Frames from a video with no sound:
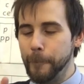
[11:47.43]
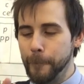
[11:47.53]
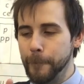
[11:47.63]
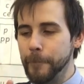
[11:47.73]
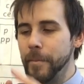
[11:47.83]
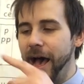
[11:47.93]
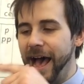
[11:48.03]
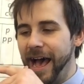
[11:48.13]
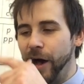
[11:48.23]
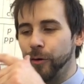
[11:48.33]

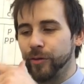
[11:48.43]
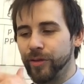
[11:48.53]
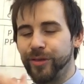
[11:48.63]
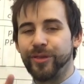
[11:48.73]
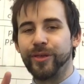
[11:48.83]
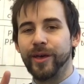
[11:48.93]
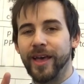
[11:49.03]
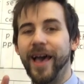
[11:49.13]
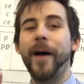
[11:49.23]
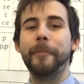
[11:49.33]
Mouth.
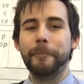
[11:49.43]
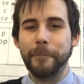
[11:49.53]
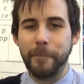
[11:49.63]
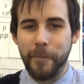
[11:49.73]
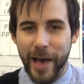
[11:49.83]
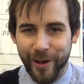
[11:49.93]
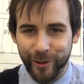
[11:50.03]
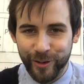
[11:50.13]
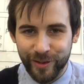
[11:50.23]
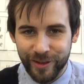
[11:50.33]

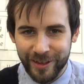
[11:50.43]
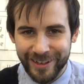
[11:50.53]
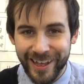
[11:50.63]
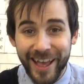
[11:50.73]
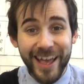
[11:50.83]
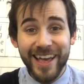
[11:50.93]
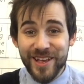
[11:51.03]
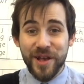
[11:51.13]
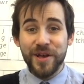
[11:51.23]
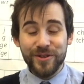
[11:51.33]
Mouth.
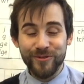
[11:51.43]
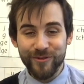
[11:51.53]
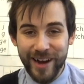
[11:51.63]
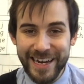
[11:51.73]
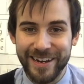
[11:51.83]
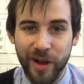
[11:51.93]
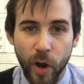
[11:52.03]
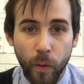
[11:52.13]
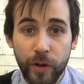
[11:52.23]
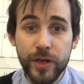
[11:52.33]
Great.
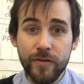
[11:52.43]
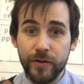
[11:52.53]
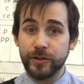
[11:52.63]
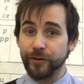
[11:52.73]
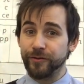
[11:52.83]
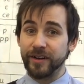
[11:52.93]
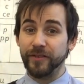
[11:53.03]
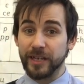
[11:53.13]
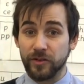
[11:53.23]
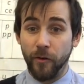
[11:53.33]
Well, you've used your Fred
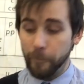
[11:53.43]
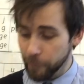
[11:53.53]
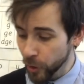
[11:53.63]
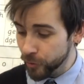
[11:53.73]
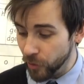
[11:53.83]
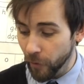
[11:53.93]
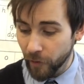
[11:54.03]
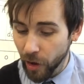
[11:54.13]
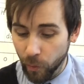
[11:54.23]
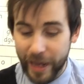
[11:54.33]
fingers for both of
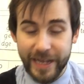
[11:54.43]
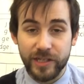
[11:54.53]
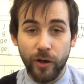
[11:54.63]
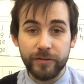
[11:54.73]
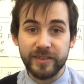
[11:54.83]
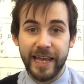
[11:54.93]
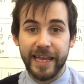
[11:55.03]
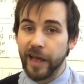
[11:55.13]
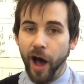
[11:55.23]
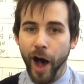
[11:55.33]
our ways of
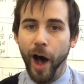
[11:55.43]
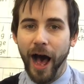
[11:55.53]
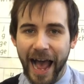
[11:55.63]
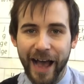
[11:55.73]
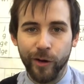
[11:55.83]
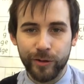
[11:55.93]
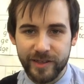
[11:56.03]
saying our ow